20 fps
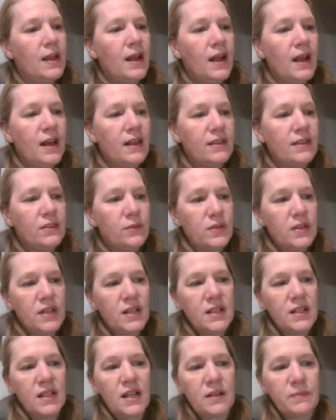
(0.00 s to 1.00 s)
At 3
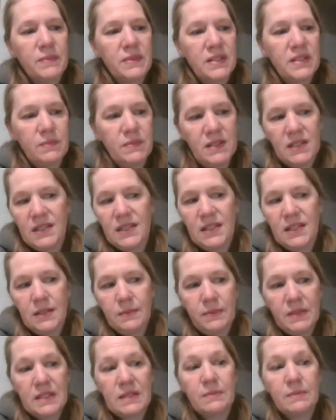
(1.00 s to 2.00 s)
o'clock, Miss
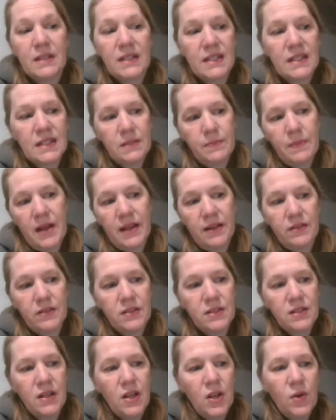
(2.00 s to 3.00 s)
Millie
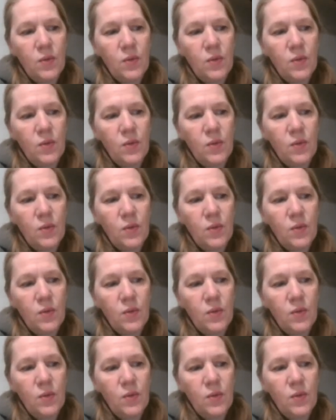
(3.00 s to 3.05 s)
smiles.